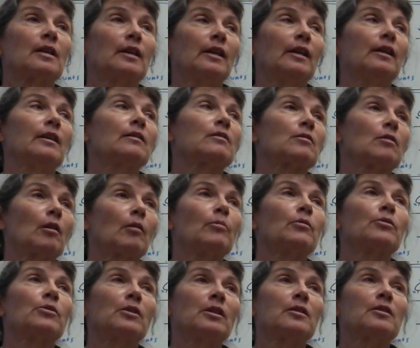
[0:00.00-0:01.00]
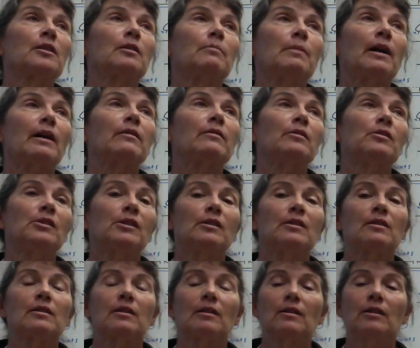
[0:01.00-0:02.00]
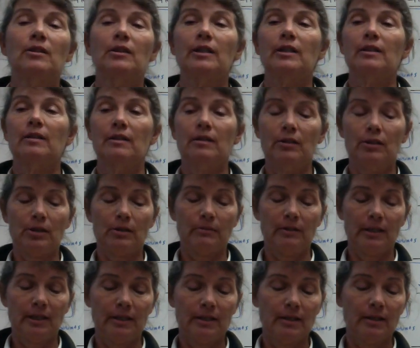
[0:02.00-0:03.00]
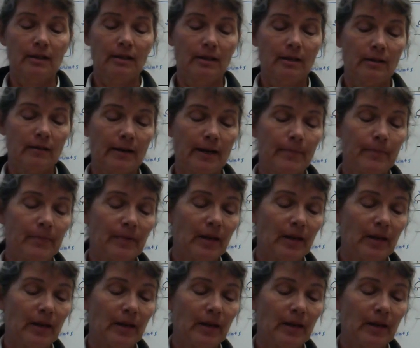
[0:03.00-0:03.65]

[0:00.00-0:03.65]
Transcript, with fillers: against opportunistic pathogens. Good, good check case. All right.